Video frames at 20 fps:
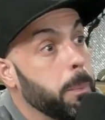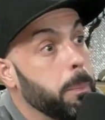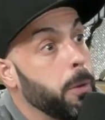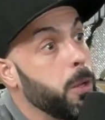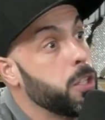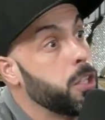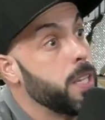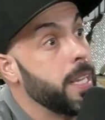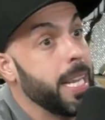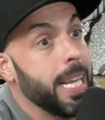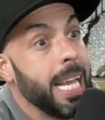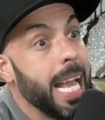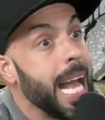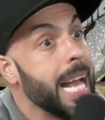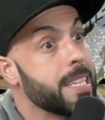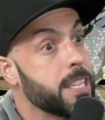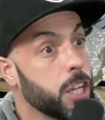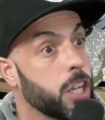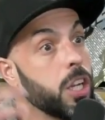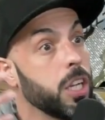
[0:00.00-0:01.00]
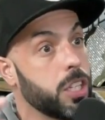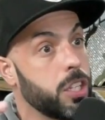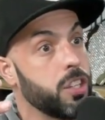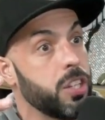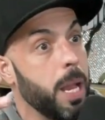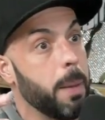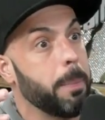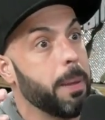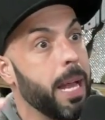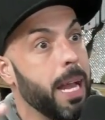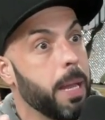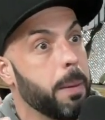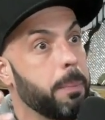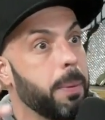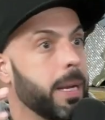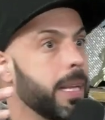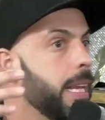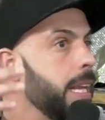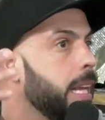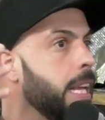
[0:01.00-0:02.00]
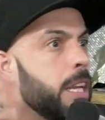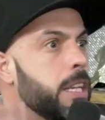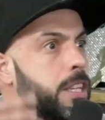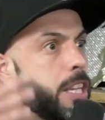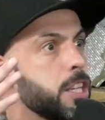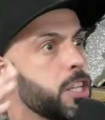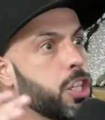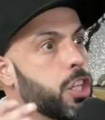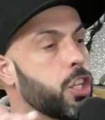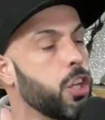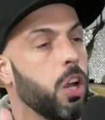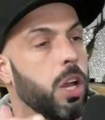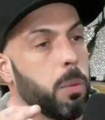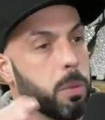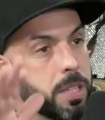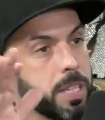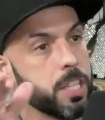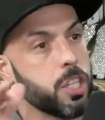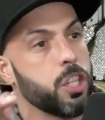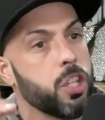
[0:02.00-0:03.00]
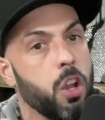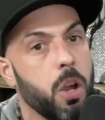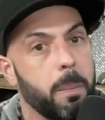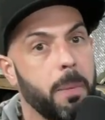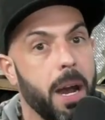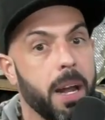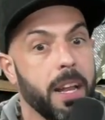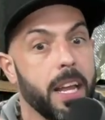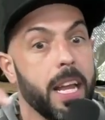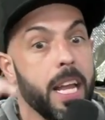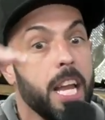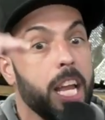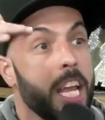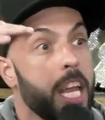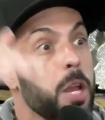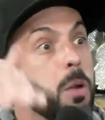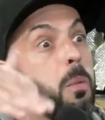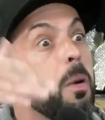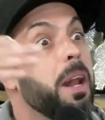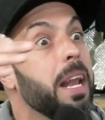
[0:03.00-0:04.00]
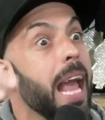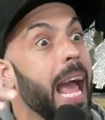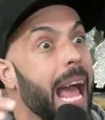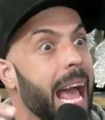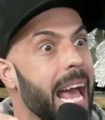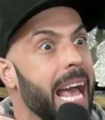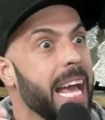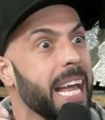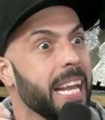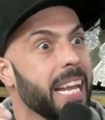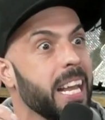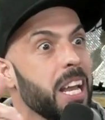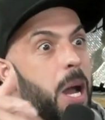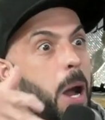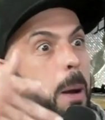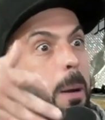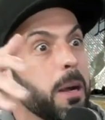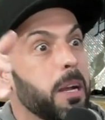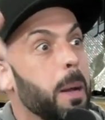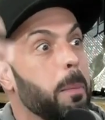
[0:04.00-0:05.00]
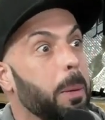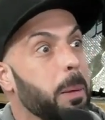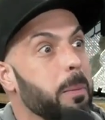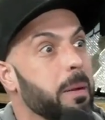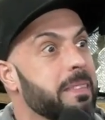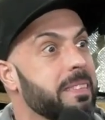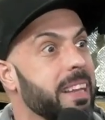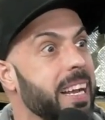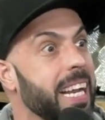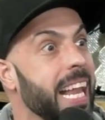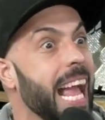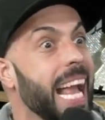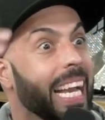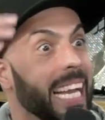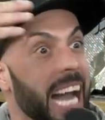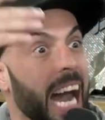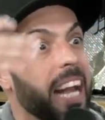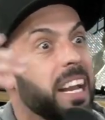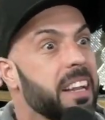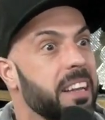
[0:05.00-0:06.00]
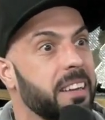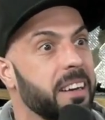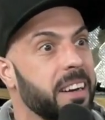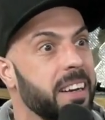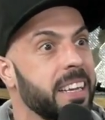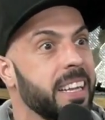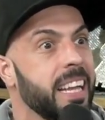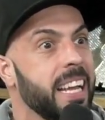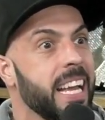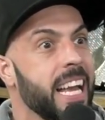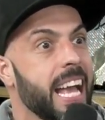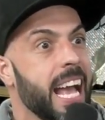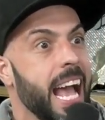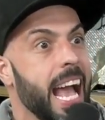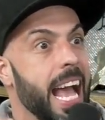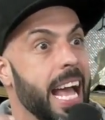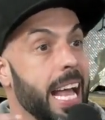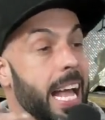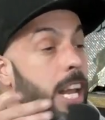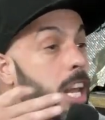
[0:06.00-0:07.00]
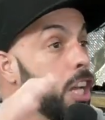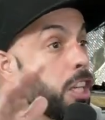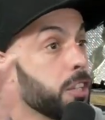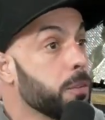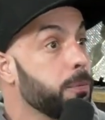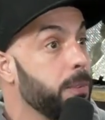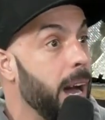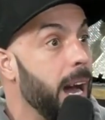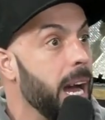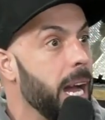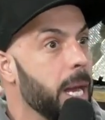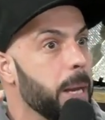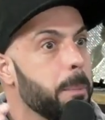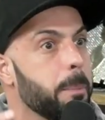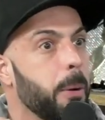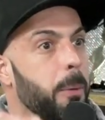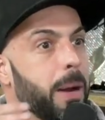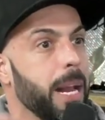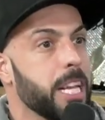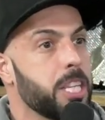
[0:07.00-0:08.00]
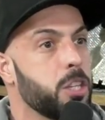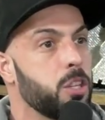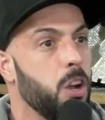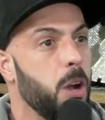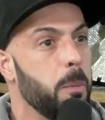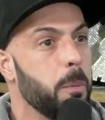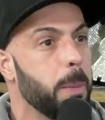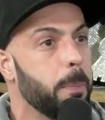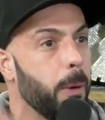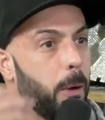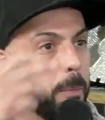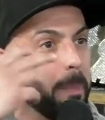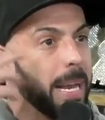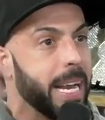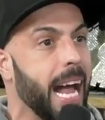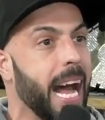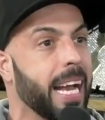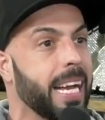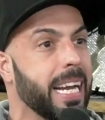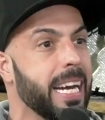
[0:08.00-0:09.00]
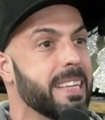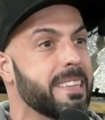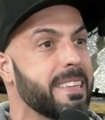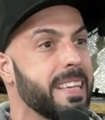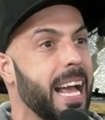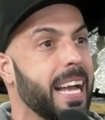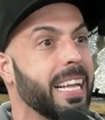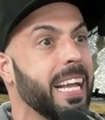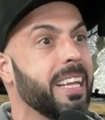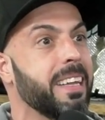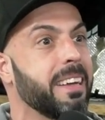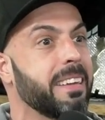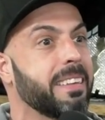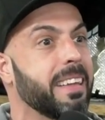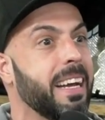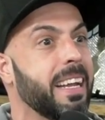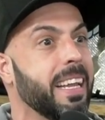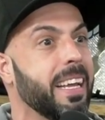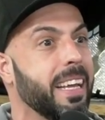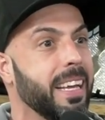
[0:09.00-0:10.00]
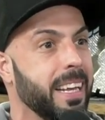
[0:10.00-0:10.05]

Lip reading: person, he has a good shaped head, but he's insecure. He was insecure about it. He went ahead a couple of months later and got it done, and it looks fine. But when I saw him, we both made eye contact. I looked at it,